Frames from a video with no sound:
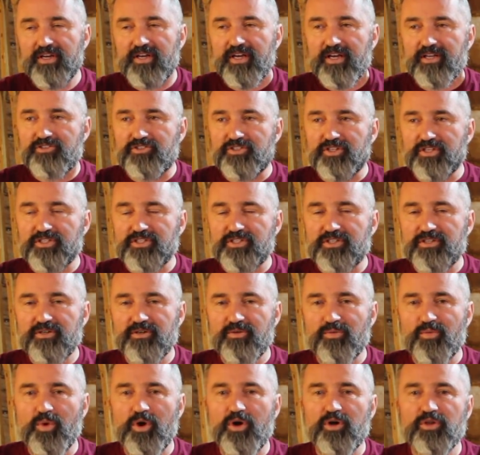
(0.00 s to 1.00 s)
It's just
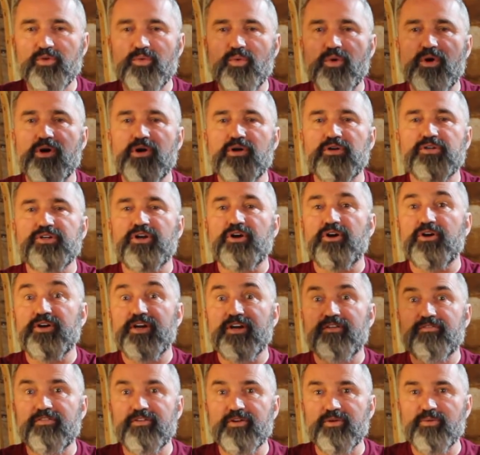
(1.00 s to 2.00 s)
wall-to-wall yarn
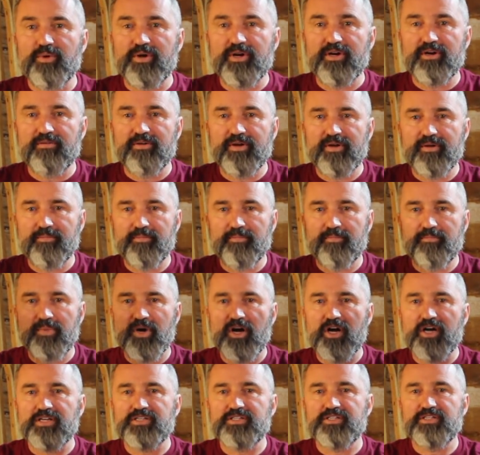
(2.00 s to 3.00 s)
everywhere and
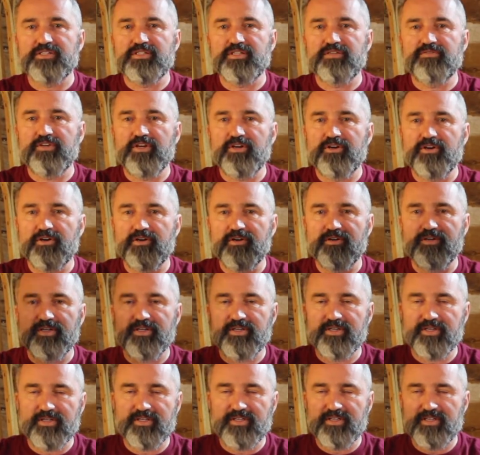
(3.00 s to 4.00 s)
boxes of yarn,
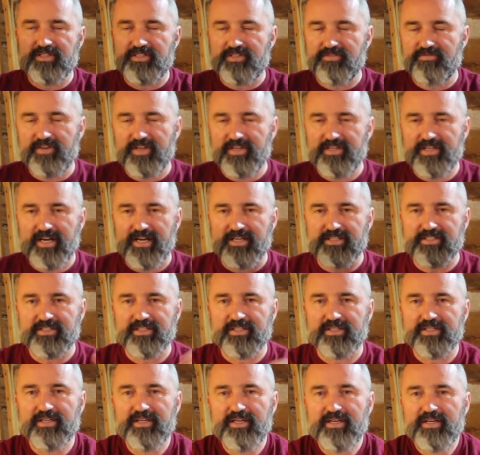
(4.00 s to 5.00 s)
and it's
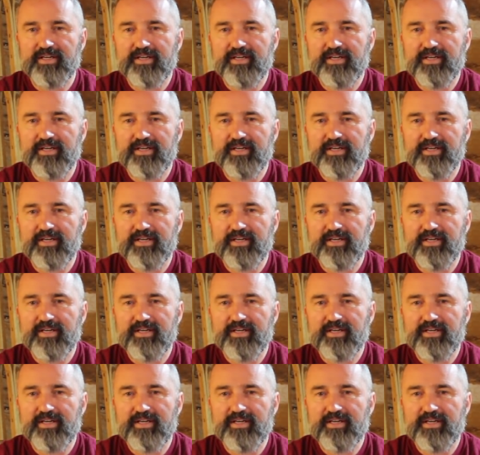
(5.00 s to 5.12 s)
fantastic.